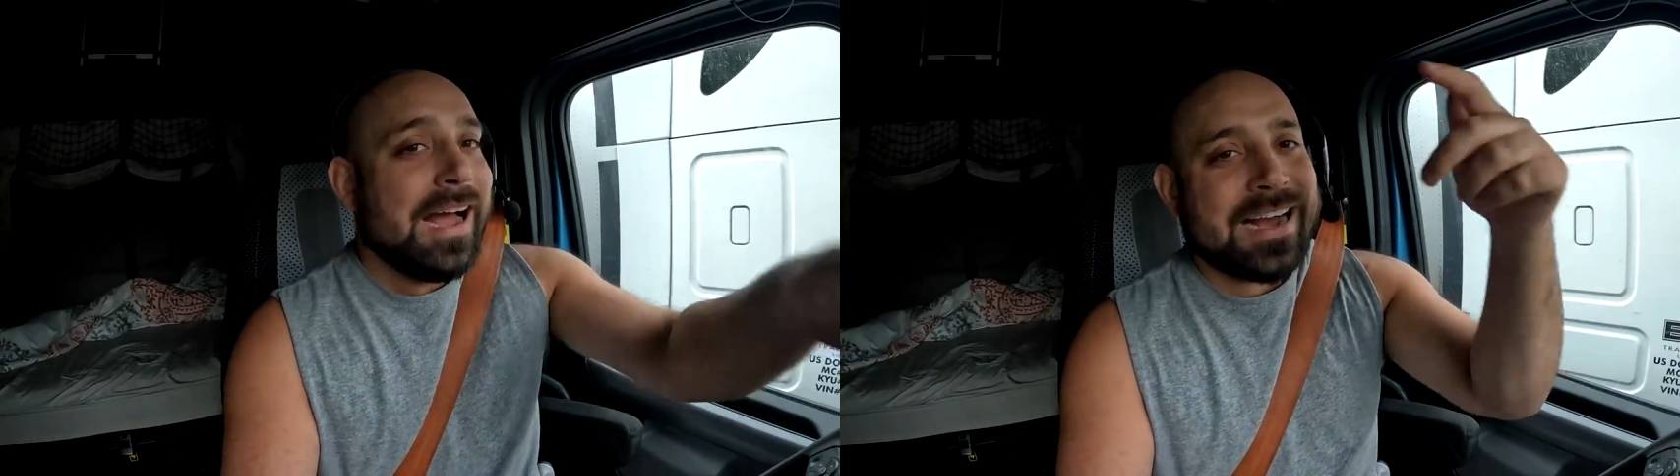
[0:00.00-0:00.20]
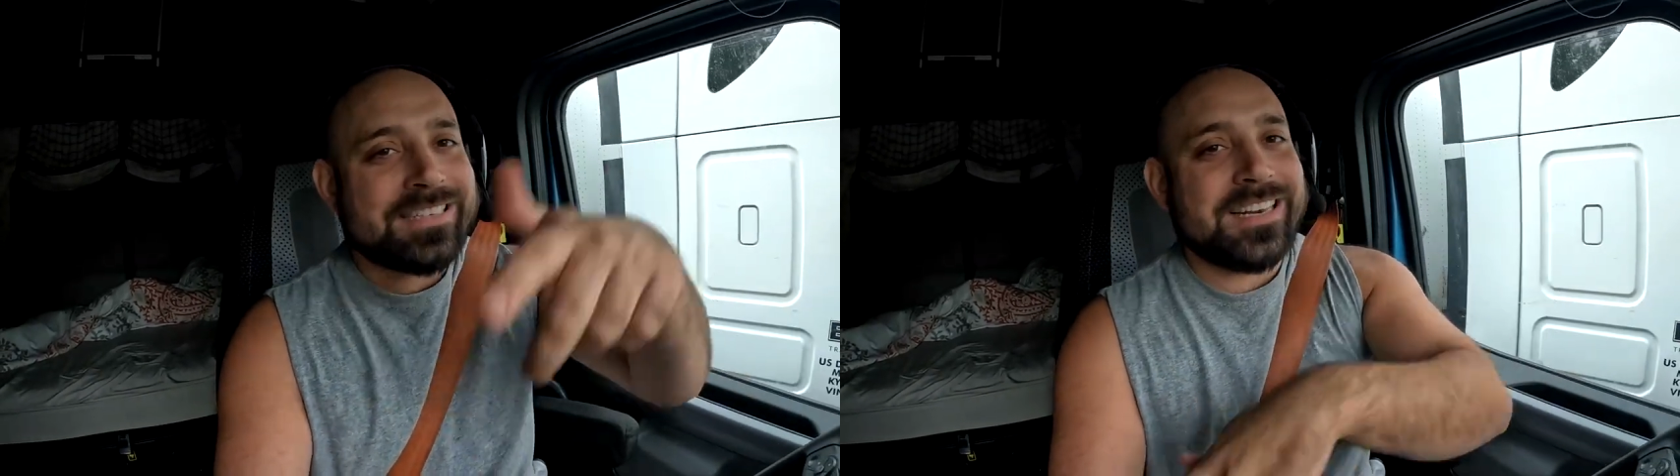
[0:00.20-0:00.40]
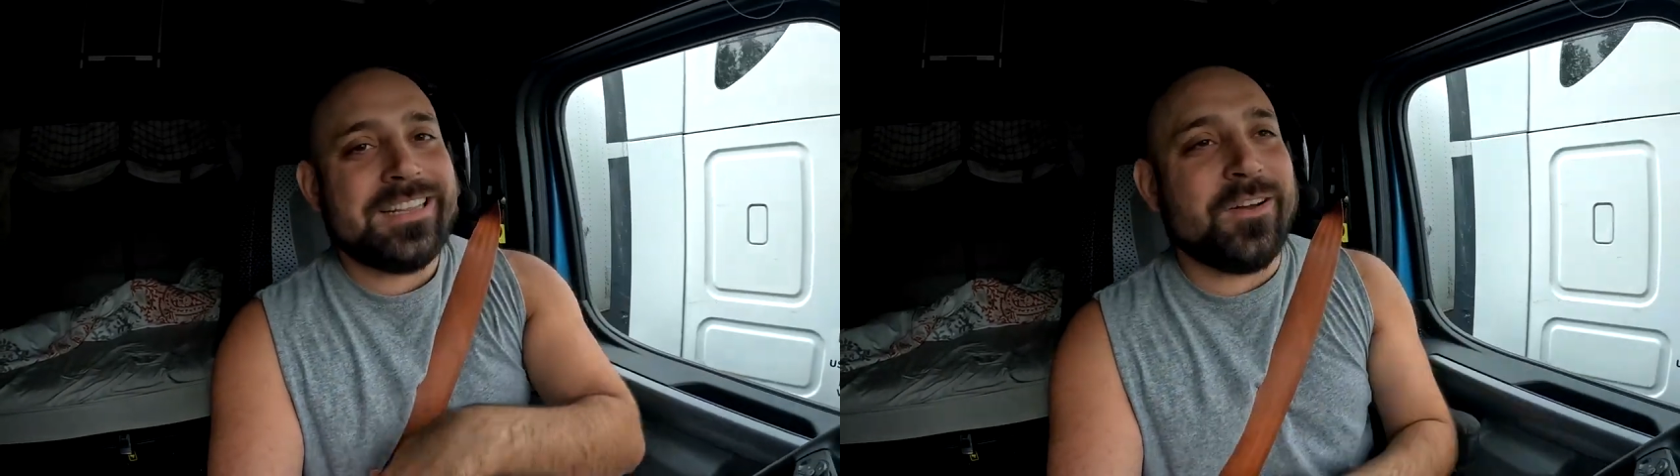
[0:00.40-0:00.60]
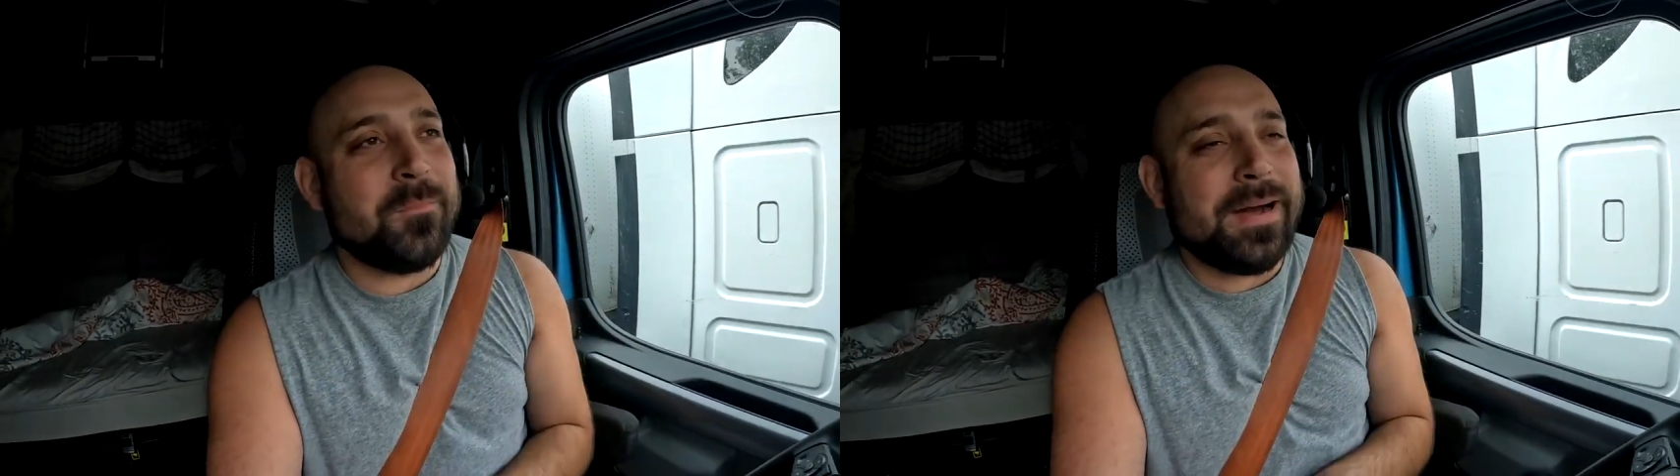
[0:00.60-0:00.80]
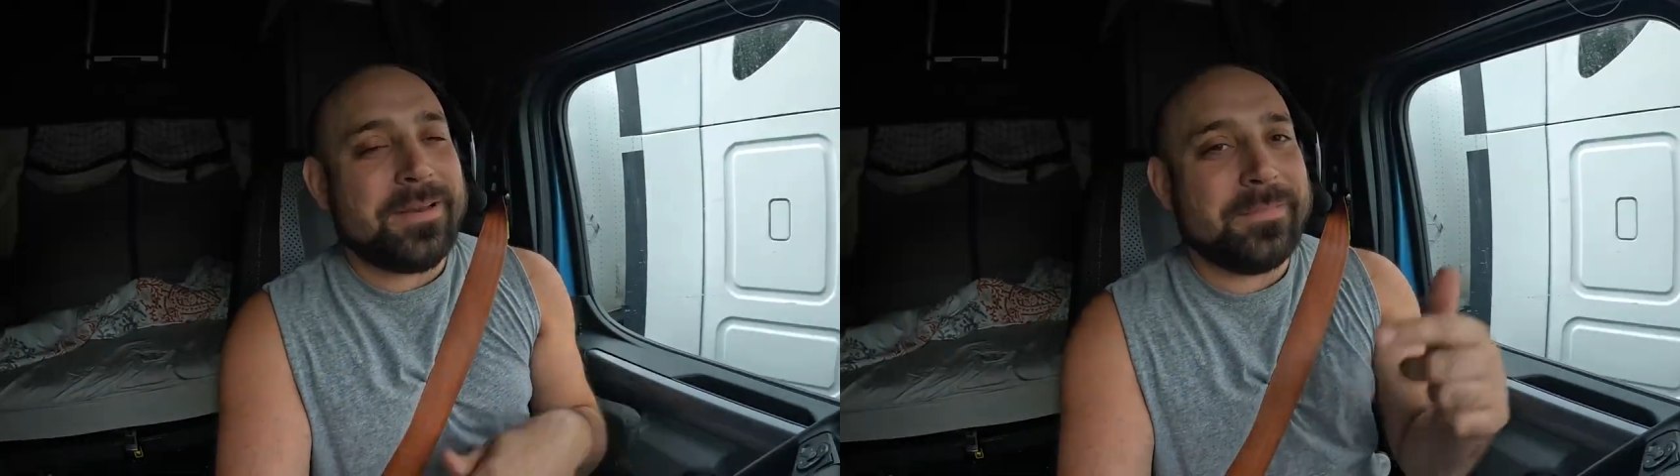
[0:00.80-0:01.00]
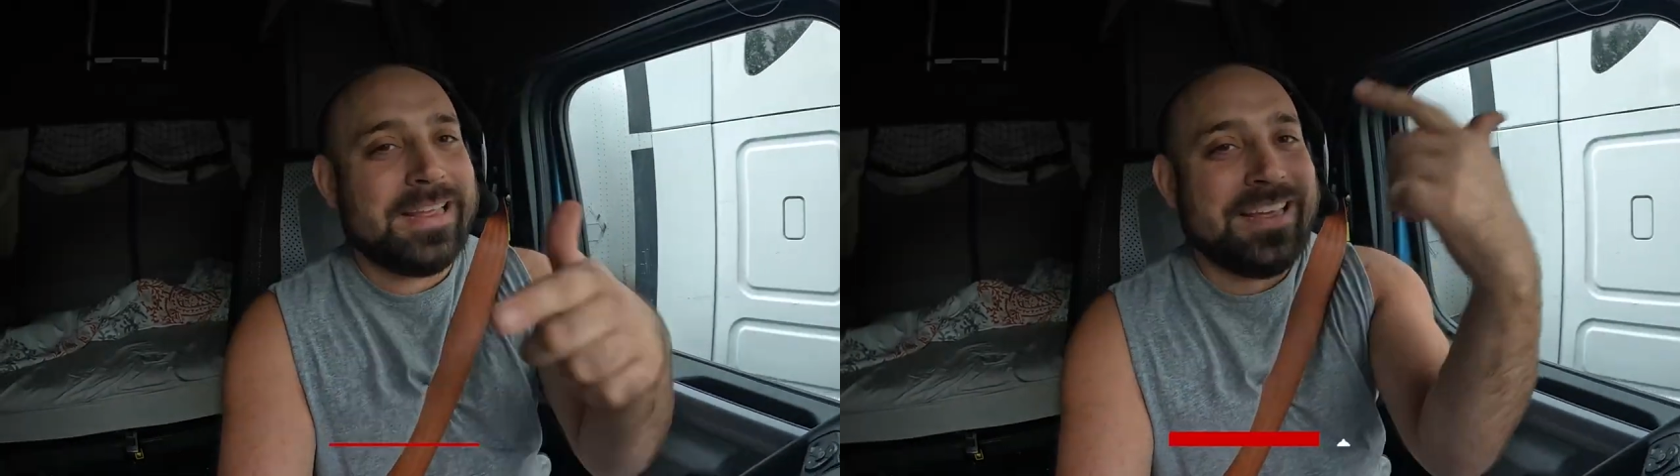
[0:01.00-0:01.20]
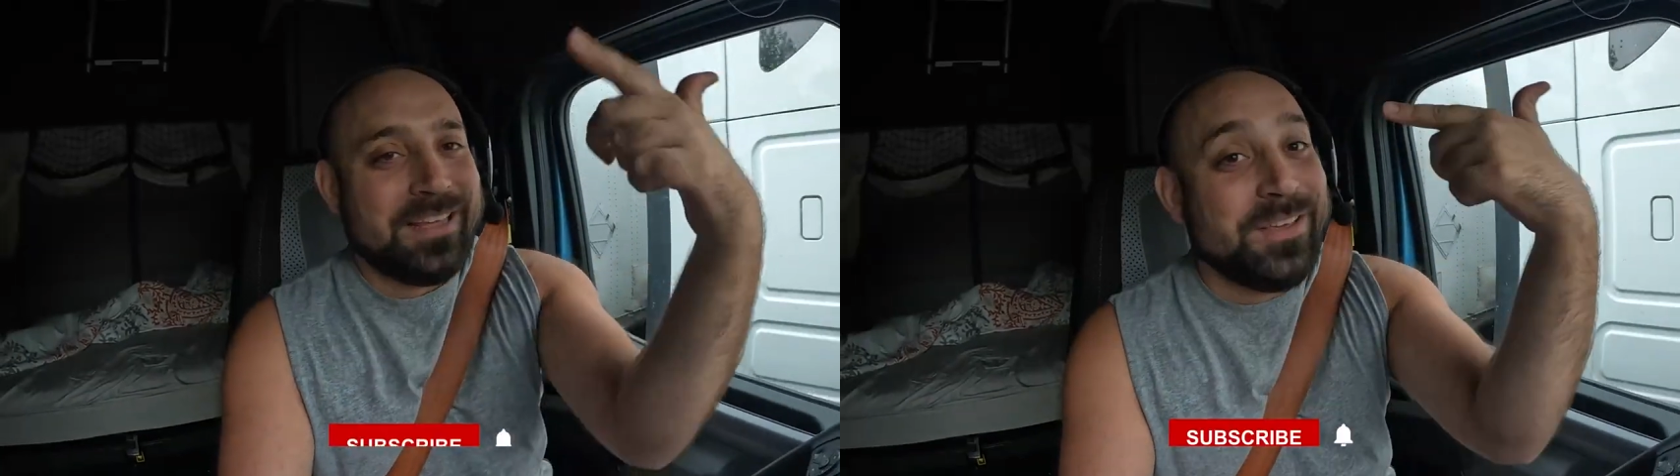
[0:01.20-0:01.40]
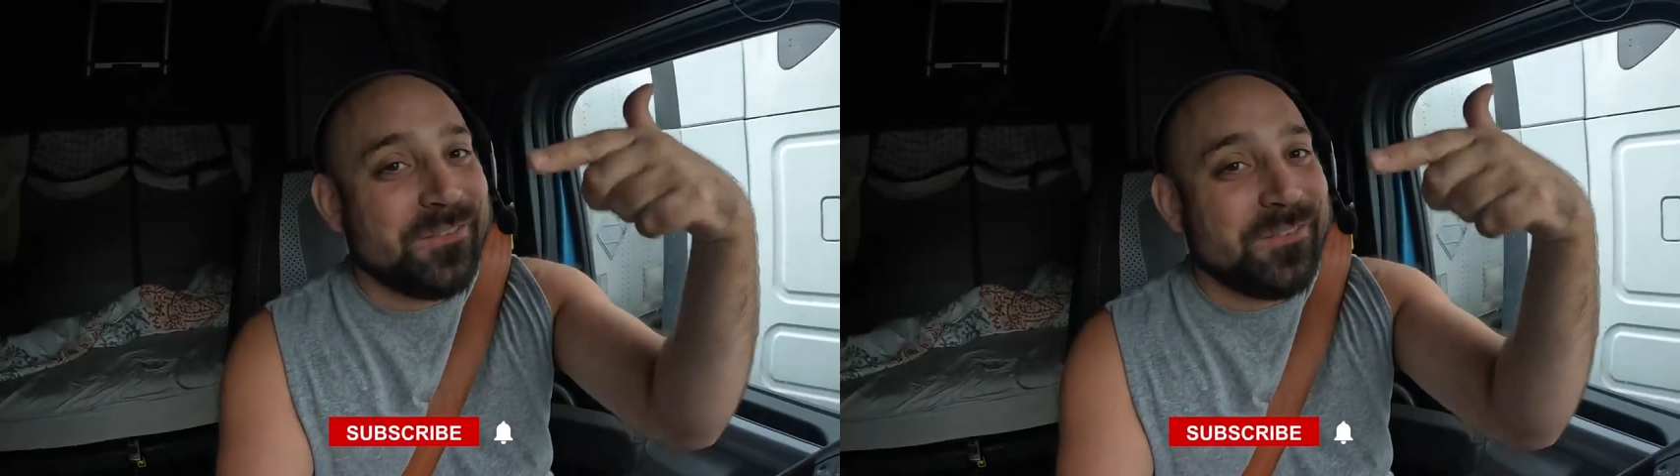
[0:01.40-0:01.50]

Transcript: Actually, don't mind me.